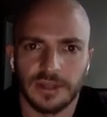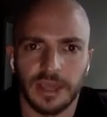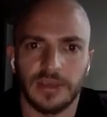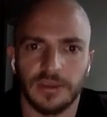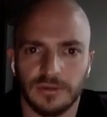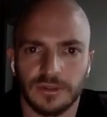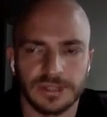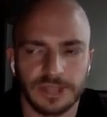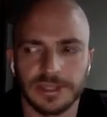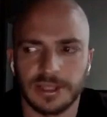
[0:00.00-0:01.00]
hey, this
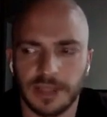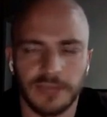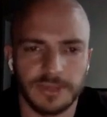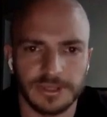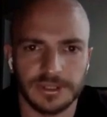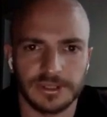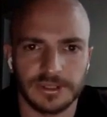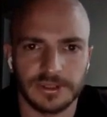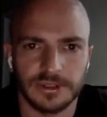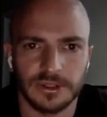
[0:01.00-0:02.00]
sounds like Lyme
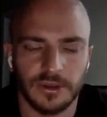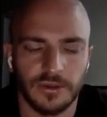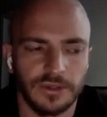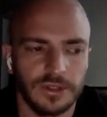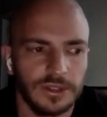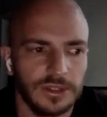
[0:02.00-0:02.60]
disease, you know?